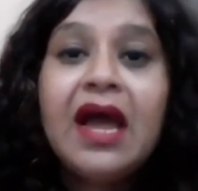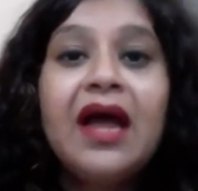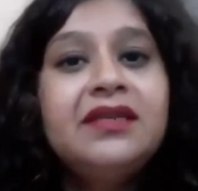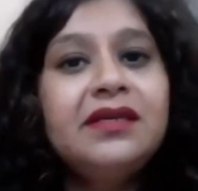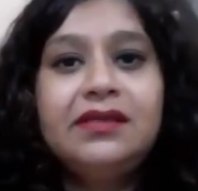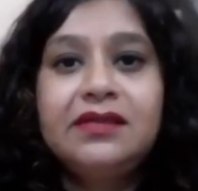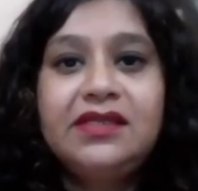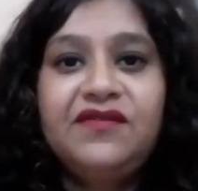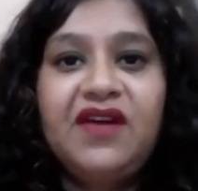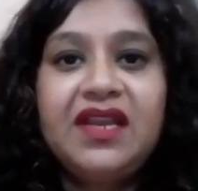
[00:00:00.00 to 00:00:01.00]
and a
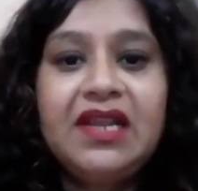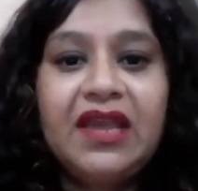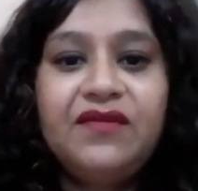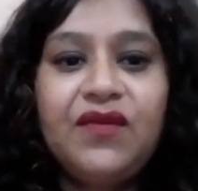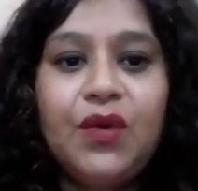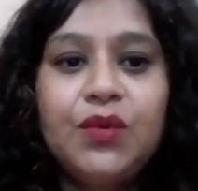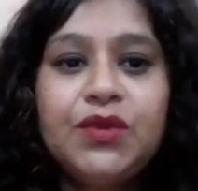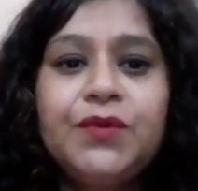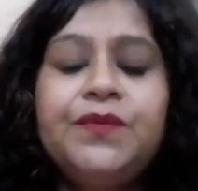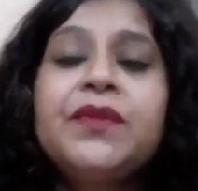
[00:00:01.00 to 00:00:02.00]
certified life coach.